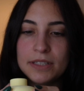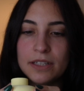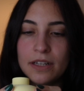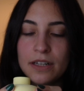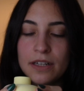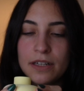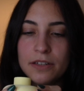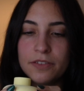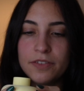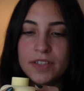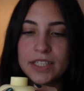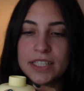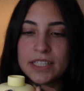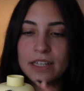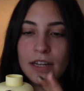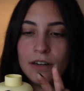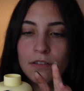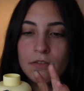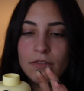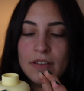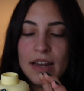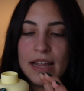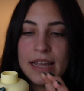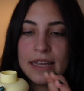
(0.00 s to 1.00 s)
of, it's kind
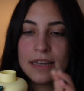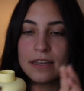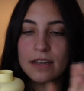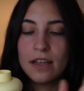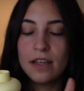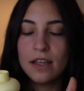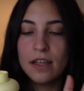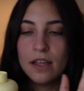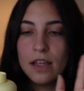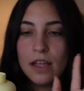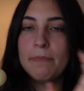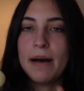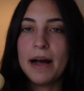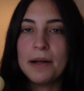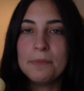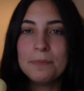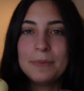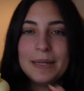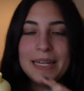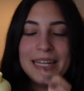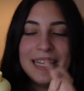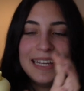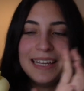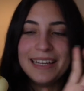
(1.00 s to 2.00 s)
of like
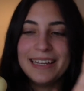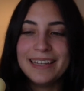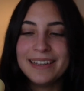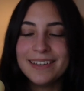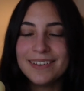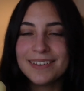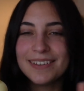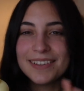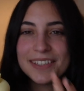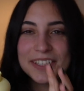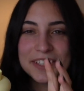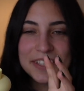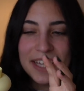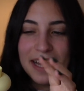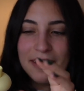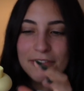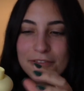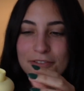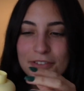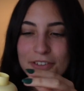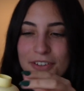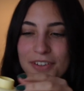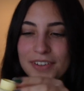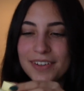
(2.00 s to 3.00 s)
bubbly
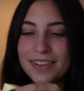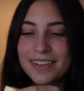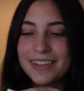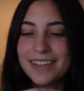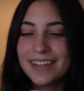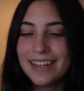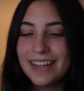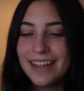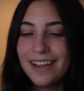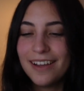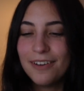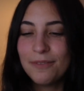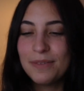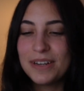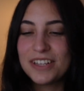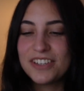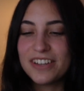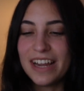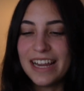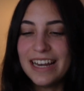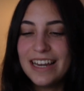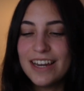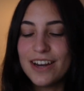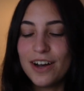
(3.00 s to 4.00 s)
stuff, which
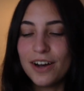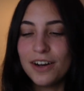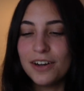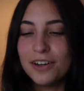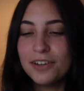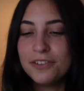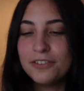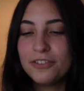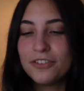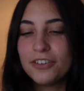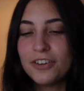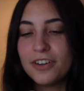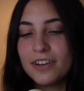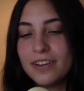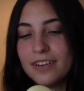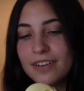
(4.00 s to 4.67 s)
I love.